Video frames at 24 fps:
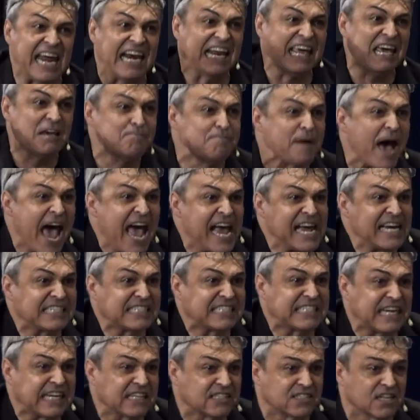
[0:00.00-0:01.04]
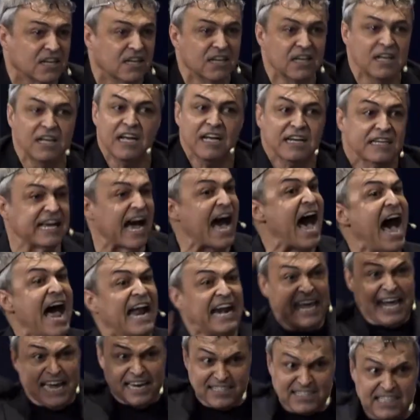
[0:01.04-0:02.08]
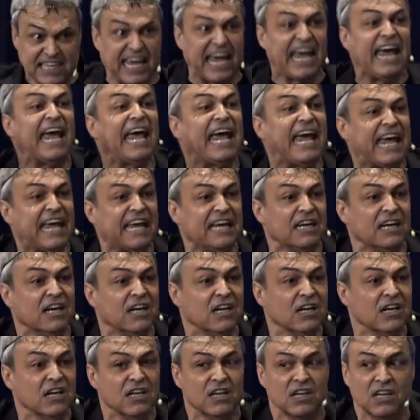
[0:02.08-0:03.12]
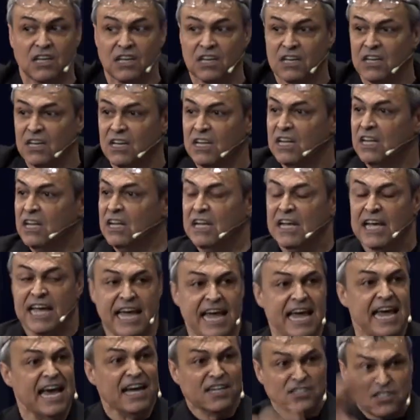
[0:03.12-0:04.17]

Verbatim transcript: daily basis. God is king. He is